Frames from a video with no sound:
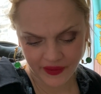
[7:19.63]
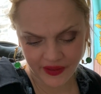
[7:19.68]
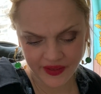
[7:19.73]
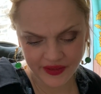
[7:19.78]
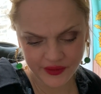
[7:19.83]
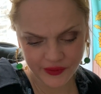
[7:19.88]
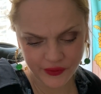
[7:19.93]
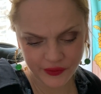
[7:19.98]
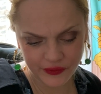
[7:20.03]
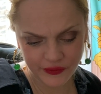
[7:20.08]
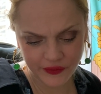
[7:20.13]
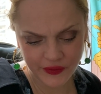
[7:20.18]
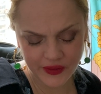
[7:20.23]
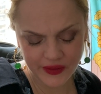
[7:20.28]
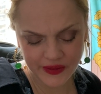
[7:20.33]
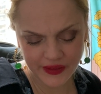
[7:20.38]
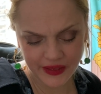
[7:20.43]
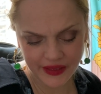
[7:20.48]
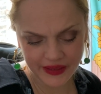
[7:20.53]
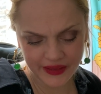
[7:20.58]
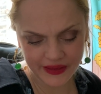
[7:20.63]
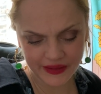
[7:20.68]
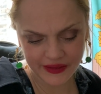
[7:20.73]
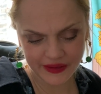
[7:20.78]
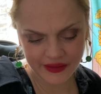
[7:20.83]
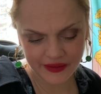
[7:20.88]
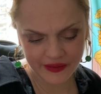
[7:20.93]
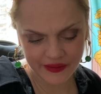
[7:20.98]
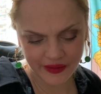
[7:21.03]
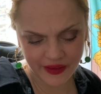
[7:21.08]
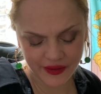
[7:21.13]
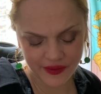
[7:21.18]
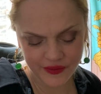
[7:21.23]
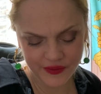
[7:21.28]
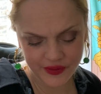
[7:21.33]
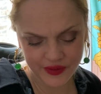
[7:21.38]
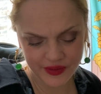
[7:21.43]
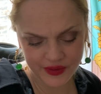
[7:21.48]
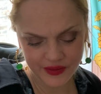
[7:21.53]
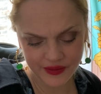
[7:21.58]
I sort of feel like
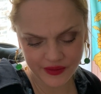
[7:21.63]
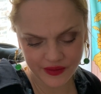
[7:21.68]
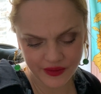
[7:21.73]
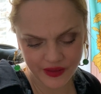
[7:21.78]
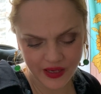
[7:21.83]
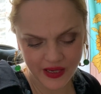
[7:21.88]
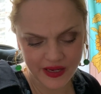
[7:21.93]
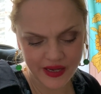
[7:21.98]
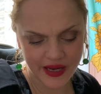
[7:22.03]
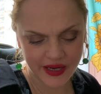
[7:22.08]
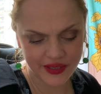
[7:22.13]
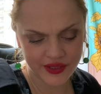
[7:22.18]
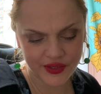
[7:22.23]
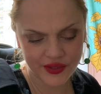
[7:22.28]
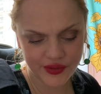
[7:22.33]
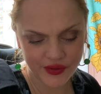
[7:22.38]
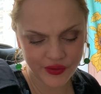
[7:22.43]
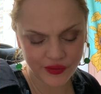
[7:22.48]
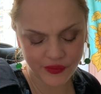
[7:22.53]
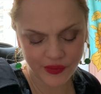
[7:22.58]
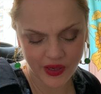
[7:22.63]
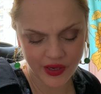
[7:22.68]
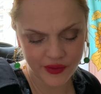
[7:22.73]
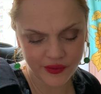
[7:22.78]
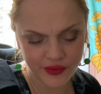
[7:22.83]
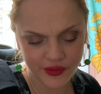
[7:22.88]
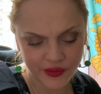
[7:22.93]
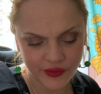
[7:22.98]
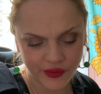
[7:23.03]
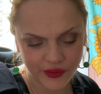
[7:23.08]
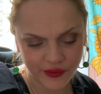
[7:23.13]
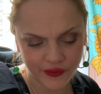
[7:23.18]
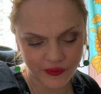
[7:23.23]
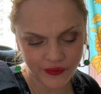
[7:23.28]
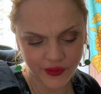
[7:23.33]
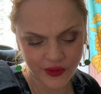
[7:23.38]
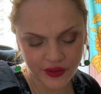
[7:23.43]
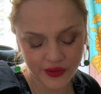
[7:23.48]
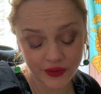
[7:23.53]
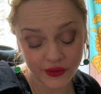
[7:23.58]
there's connections around you that
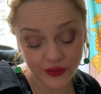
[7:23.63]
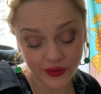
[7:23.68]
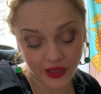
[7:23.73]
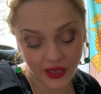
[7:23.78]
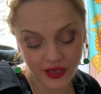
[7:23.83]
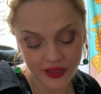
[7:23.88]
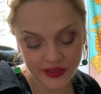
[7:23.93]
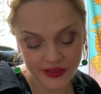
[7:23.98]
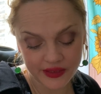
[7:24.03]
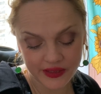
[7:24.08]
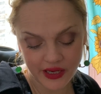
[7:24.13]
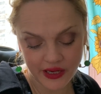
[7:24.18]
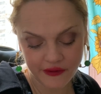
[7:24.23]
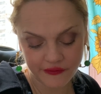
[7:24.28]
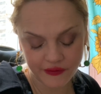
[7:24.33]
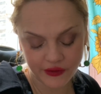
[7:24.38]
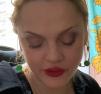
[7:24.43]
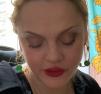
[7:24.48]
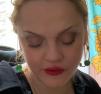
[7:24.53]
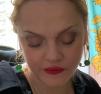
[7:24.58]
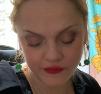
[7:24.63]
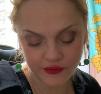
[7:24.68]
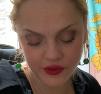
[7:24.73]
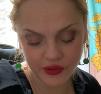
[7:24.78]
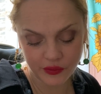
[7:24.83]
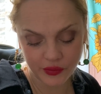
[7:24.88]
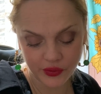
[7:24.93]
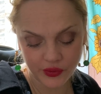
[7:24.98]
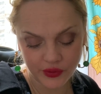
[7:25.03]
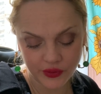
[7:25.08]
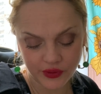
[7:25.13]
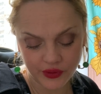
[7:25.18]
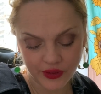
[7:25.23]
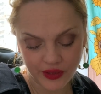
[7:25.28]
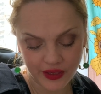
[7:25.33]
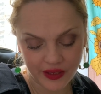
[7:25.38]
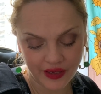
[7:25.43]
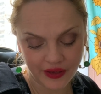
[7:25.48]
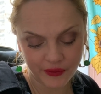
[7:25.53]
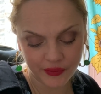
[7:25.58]
feel kind of safe and comfortable.
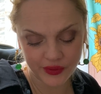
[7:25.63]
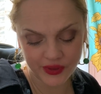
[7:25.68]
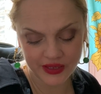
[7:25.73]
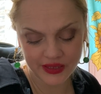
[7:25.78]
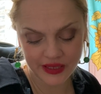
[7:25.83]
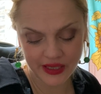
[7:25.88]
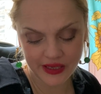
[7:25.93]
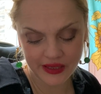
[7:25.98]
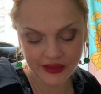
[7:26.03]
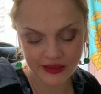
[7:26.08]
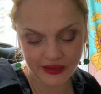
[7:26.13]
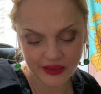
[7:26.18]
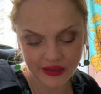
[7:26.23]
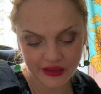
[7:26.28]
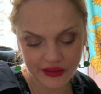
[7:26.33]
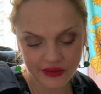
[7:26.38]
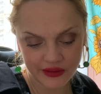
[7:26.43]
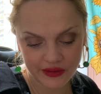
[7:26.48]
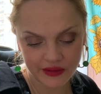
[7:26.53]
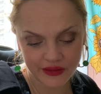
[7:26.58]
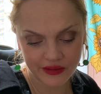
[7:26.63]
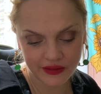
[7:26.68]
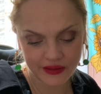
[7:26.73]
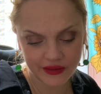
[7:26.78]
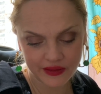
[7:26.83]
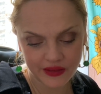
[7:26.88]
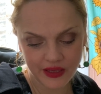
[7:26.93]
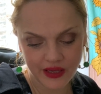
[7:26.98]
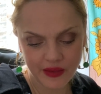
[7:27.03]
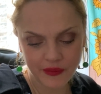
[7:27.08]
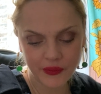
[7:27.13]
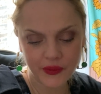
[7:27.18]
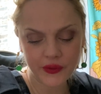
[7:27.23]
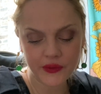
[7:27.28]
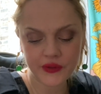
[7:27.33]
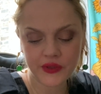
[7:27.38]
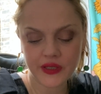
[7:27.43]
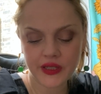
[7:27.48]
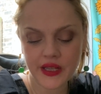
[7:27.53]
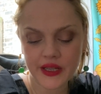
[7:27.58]
And I would say that keep
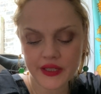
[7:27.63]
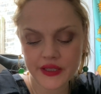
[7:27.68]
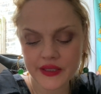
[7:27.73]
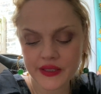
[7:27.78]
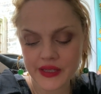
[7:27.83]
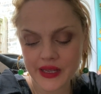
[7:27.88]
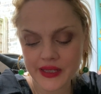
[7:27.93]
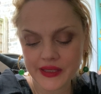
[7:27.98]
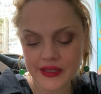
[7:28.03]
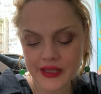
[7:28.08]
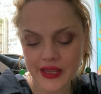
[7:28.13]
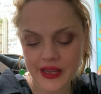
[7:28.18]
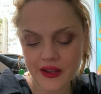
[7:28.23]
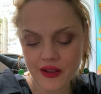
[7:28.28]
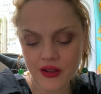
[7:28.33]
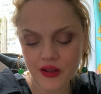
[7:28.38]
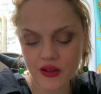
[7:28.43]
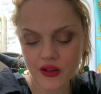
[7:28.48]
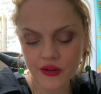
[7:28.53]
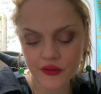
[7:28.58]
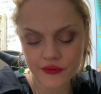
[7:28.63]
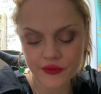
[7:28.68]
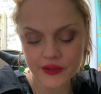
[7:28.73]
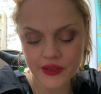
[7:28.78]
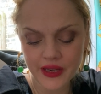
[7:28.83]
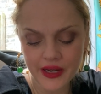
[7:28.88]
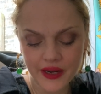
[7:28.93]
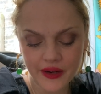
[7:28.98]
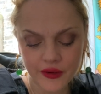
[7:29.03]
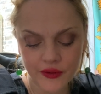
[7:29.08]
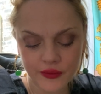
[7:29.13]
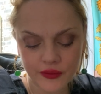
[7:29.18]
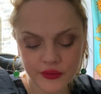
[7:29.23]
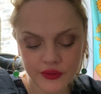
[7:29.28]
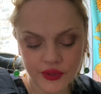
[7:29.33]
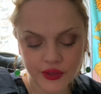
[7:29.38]
those connections as they are for now.